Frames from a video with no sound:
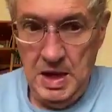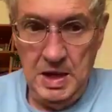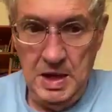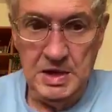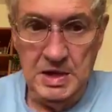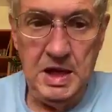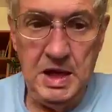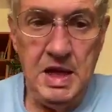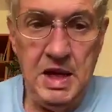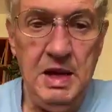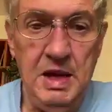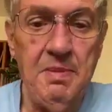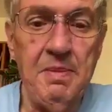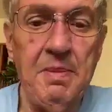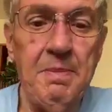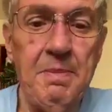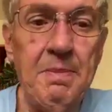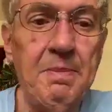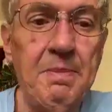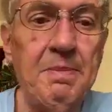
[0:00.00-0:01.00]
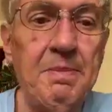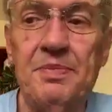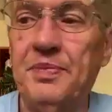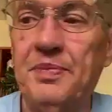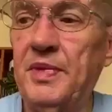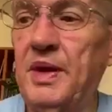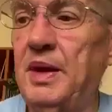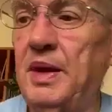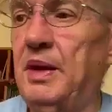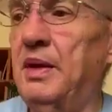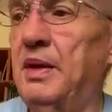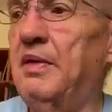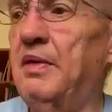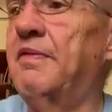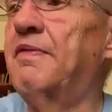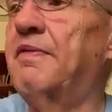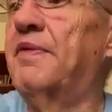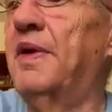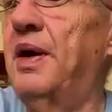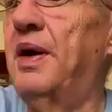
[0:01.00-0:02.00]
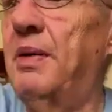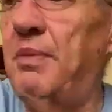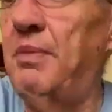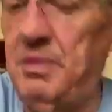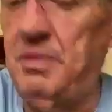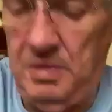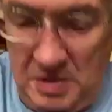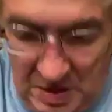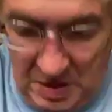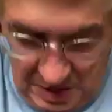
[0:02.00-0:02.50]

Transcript: And to keep from